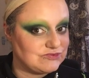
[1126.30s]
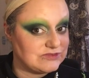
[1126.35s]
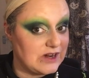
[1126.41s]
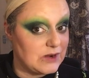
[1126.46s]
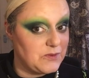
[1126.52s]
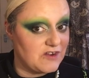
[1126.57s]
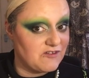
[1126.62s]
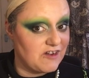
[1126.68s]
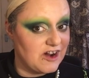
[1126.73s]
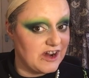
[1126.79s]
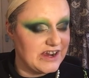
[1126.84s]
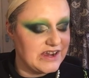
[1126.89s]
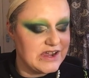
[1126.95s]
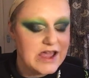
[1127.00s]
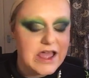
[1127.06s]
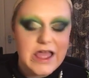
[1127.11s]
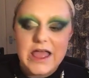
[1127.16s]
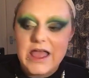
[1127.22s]
I'm all
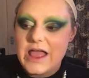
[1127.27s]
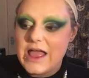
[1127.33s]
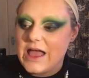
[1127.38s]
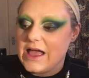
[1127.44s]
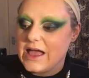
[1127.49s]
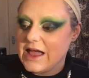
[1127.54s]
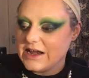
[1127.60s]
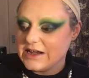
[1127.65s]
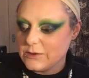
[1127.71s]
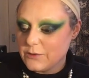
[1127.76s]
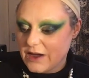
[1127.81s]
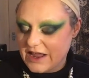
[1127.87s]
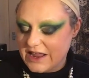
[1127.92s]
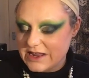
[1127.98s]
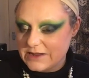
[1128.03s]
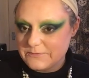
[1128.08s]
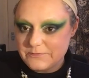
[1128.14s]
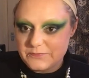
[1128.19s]
right.
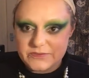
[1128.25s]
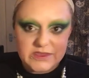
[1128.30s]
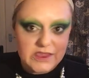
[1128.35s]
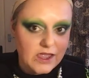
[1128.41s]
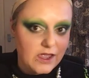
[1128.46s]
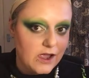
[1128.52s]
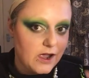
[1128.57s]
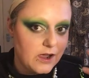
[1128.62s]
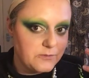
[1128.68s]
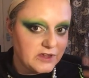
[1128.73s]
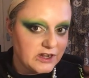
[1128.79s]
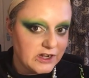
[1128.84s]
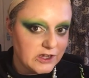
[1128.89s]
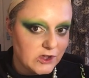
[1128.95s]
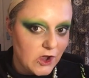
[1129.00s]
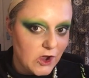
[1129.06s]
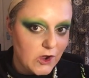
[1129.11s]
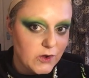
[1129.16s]
Anyway, I'm
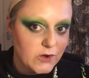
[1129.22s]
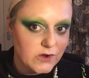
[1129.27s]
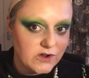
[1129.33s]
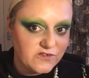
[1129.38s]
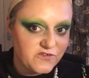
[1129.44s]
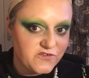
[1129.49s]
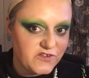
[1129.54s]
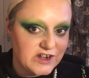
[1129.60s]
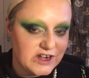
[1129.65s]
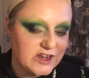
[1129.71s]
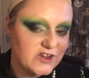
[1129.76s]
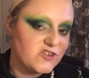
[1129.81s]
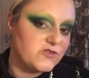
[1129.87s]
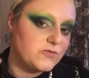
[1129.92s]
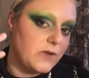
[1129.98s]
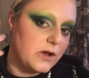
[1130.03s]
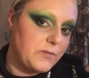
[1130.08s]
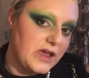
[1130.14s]
going to go and
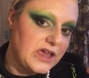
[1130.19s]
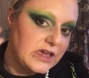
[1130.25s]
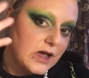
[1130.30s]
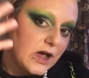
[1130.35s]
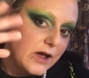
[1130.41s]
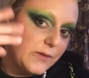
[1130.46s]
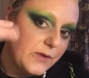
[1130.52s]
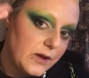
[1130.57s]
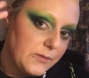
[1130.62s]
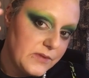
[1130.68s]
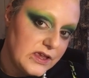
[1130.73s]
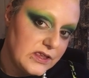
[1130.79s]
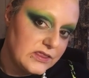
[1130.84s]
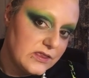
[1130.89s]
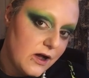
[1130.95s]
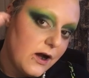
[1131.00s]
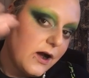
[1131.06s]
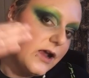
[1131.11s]
finish my makeup. I
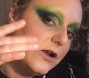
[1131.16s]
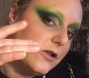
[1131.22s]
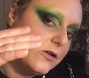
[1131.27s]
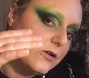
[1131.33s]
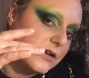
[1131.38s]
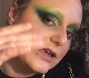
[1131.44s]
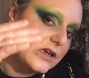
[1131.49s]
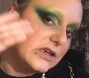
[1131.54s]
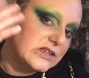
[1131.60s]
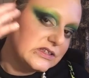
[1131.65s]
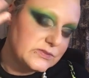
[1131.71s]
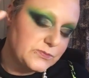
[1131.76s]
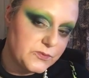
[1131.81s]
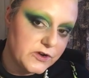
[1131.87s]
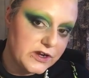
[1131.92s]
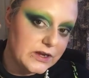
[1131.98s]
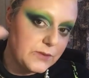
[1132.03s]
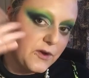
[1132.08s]
mean, the eye look is
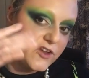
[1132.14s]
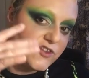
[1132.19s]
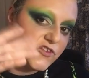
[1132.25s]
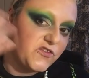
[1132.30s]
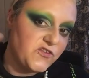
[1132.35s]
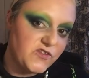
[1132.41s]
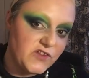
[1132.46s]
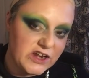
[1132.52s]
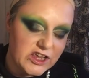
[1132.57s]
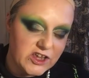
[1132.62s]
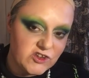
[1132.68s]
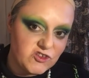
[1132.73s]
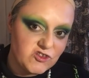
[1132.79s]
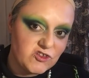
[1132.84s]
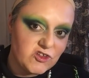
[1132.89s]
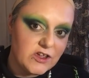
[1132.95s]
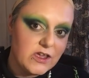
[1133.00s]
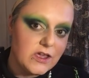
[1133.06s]
pretty much
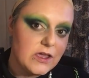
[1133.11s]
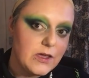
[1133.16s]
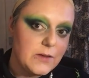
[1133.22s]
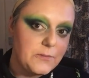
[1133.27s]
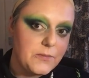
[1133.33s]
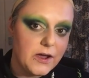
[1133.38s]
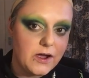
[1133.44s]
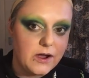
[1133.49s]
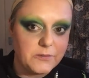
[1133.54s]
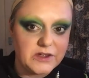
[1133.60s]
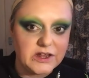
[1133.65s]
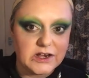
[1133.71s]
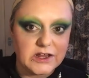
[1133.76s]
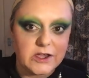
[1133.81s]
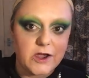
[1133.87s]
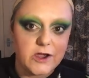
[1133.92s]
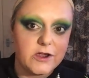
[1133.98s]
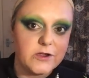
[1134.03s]
finished, but I'm going
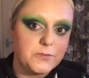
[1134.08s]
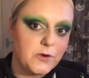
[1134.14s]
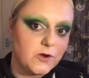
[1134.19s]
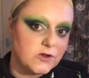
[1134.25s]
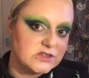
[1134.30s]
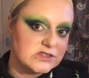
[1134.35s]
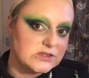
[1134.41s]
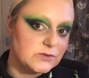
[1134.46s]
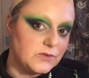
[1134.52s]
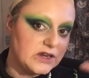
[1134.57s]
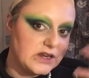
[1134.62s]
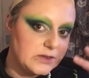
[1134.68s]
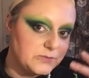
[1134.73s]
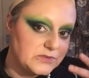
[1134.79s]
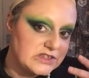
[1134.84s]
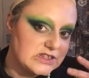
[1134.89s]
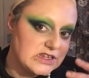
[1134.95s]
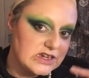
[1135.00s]
to go put on some
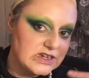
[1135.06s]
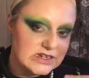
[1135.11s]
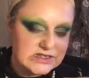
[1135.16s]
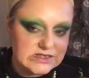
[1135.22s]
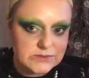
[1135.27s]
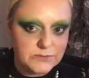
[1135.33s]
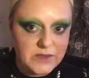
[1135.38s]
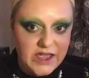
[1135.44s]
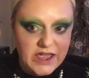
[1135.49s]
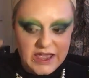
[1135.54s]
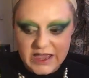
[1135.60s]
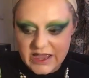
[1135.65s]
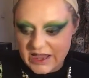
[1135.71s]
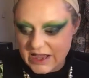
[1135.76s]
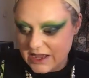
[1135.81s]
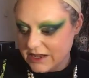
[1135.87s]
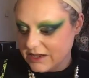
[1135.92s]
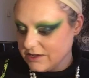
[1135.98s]
lipstick, some
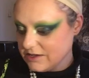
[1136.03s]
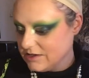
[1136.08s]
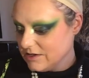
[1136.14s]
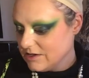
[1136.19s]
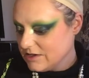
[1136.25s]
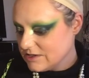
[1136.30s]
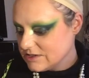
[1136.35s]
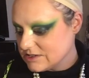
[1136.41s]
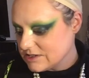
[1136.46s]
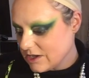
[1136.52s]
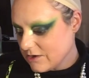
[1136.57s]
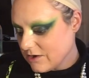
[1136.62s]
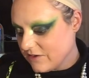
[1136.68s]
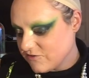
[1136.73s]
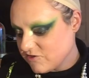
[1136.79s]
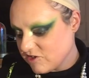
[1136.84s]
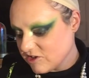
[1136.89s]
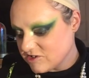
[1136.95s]
hair.
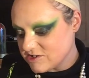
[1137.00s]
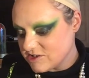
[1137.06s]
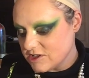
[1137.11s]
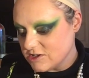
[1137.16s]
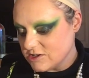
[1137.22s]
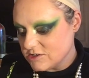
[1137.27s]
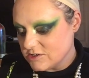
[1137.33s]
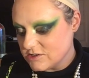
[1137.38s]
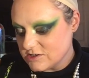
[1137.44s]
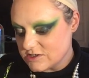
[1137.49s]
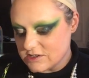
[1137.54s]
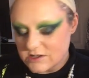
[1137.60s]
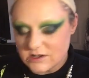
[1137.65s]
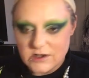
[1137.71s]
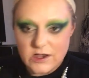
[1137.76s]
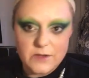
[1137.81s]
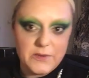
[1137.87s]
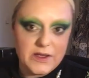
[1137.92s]
So I've just used
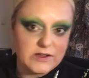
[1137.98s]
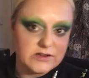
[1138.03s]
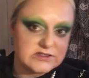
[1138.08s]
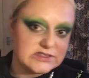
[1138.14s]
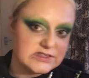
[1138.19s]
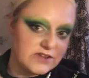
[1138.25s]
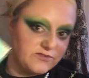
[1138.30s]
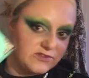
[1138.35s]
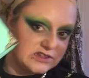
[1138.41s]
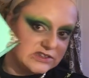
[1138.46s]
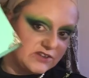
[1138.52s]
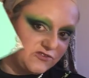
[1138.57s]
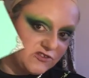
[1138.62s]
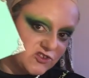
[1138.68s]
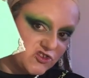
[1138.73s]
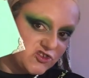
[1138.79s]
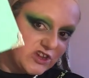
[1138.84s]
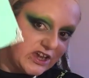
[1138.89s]
about 7
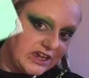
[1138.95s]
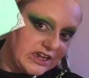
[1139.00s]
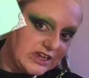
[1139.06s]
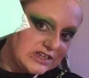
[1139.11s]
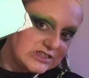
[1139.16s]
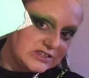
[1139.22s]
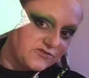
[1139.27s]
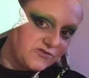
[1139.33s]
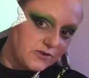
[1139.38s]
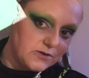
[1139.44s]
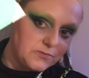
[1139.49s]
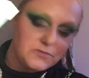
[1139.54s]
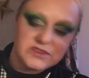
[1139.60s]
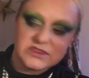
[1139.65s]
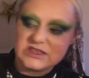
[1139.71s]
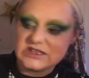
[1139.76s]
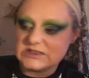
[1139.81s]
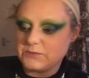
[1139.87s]
different shades
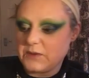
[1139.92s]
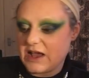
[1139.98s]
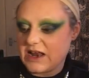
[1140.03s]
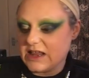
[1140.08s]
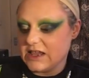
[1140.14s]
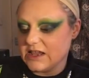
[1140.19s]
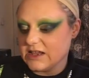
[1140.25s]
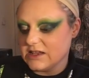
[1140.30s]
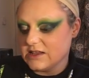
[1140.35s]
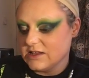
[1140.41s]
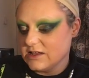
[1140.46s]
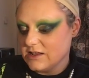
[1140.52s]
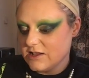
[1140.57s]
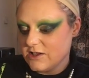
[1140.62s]
from this palette.